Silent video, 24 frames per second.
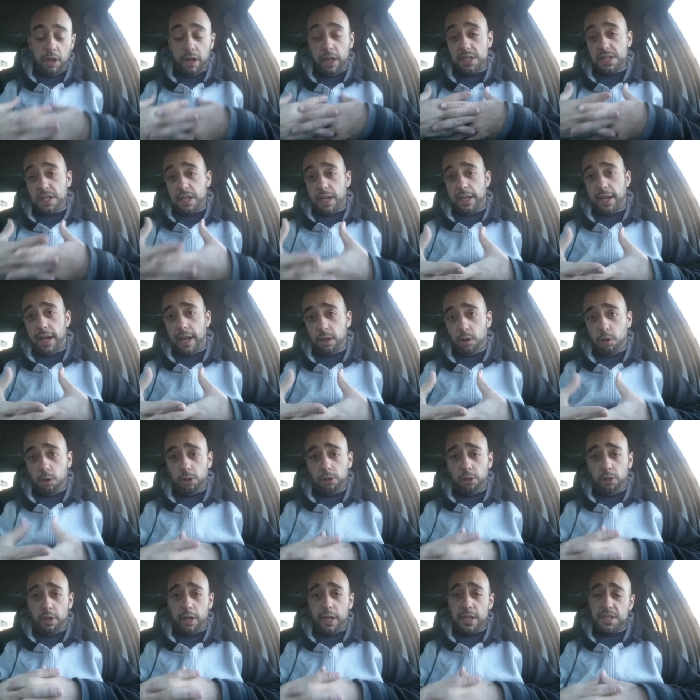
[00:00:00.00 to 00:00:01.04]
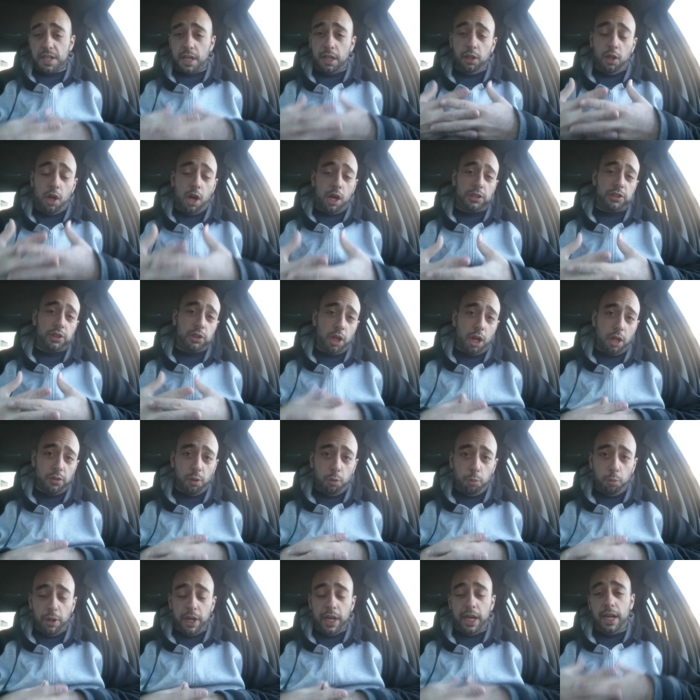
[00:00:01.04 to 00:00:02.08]
and as I got older, and as I lost all
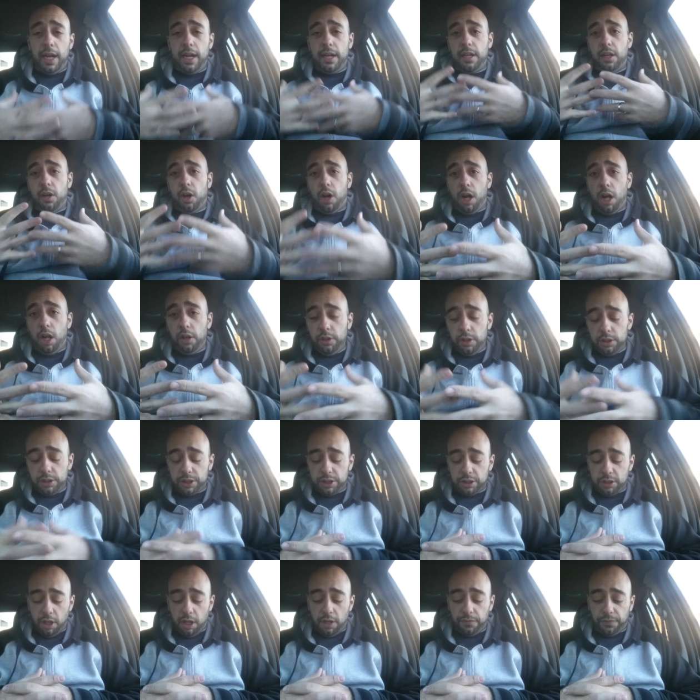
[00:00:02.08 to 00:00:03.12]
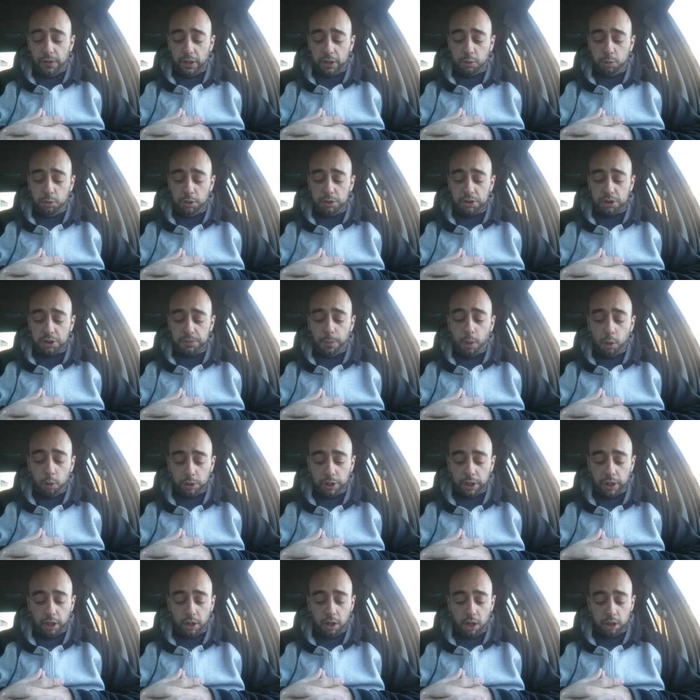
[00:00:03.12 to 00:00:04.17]
the weight and all the stuff, I quit
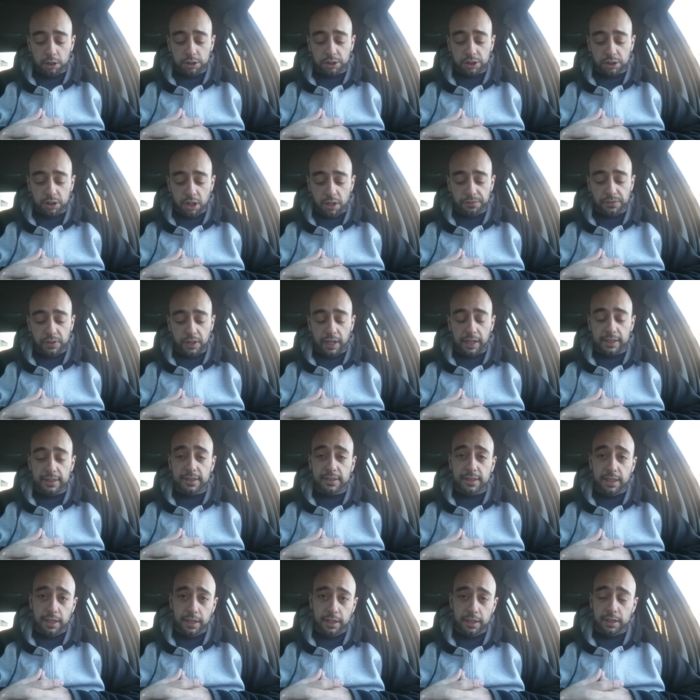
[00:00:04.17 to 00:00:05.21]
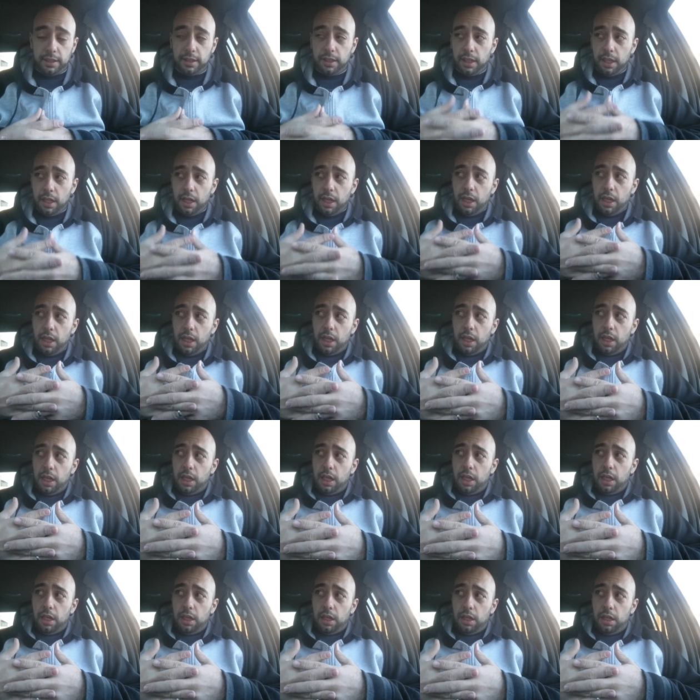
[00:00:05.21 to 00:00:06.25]
smoking, all the stuff that I did.
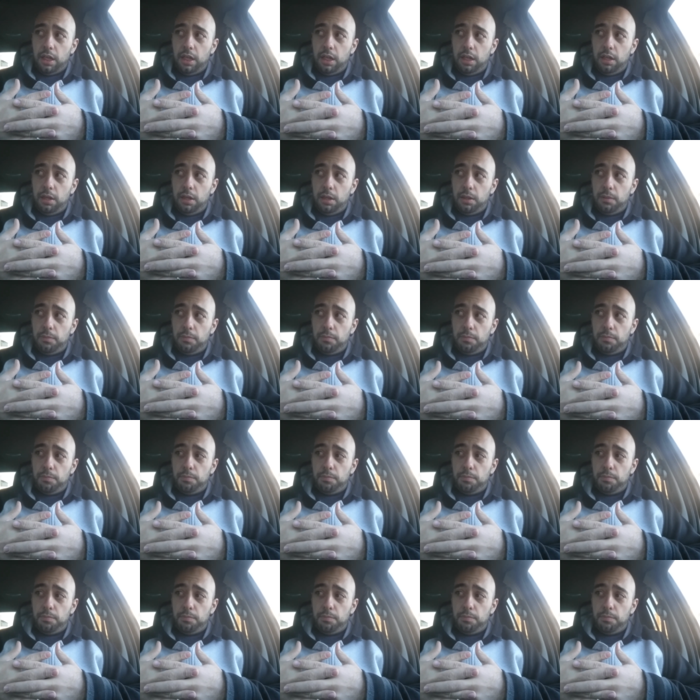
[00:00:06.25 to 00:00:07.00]
He